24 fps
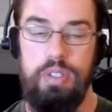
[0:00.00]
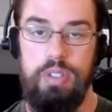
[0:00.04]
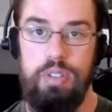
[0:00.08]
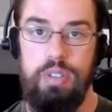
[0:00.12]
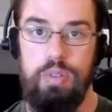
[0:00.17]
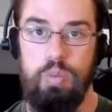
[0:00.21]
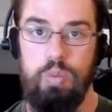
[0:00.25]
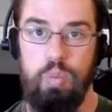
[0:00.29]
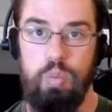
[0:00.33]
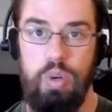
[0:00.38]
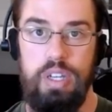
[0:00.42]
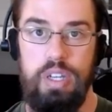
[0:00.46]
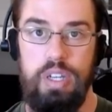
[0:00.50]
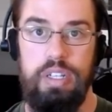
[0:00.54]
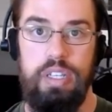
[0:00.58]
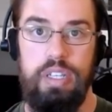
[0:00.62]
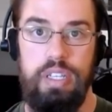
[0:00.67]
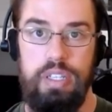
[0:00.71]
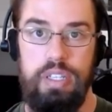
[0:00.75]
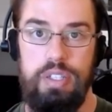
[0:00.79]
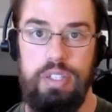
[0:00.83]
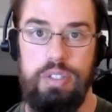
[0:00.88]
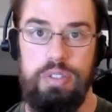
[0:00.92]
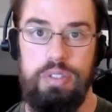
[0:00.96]
what
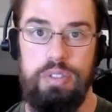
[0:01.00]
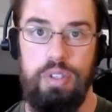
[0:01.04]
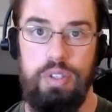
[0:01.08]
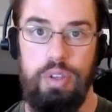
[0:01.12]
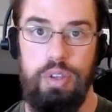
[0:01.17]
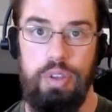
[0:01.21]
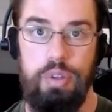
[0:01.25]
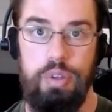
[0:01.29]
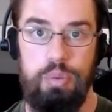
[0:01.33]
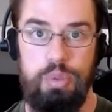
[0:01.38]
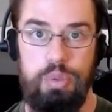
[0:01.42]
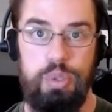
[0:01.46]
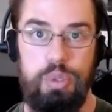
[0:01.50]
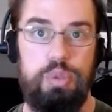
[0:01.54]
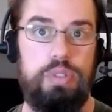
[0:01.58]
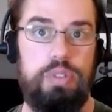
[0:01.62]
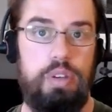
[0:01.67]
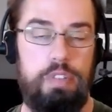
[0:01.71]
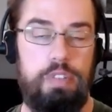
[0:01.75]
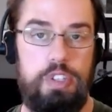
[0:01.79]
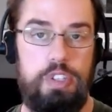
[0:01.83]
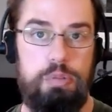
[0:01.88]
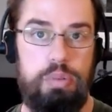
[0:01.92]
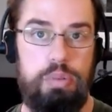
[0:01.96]
is the root of
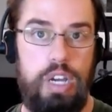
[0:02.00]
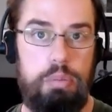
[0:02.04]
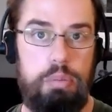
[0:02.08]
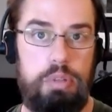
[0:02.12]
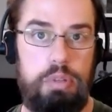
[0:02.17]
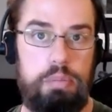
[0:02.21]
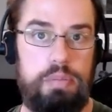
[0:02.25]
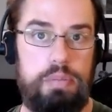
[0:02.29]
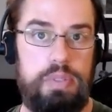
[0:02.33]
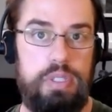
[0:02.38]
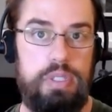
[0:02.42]
this problem?